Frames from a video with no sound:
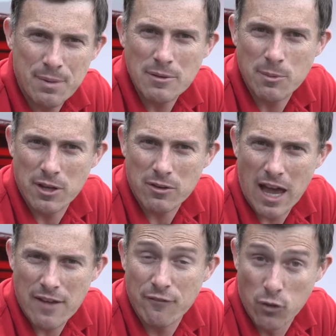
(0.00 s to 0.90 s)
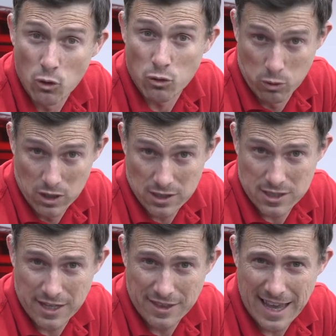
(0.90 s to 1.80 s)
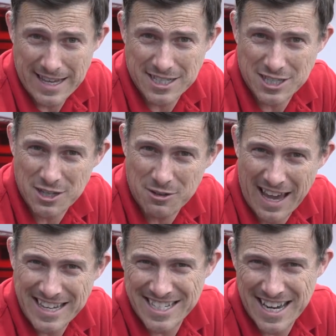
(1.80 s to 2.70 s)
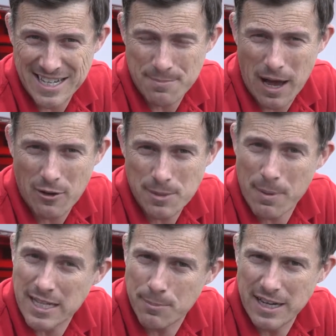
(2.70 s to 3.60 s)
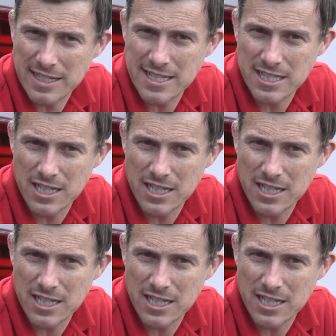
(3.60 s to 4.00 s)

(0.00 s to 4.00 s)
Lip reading: BMW came 4th worst in the latest UK JD Power Dependability